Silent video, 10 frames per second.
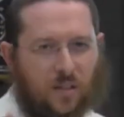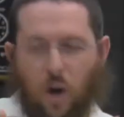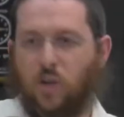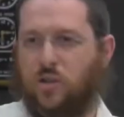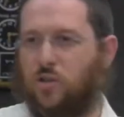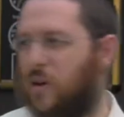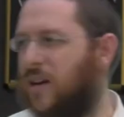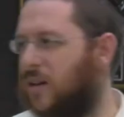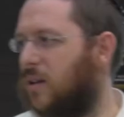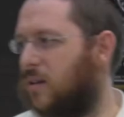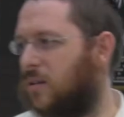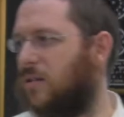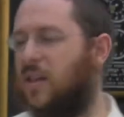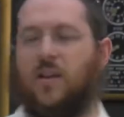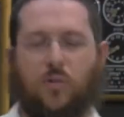concentrating,
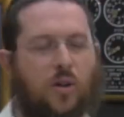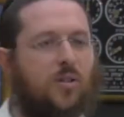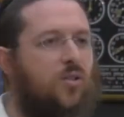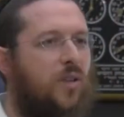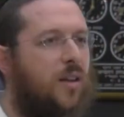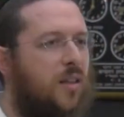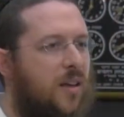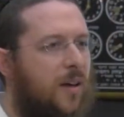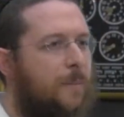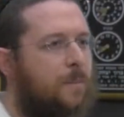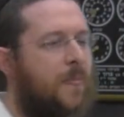think, concentrated thinker.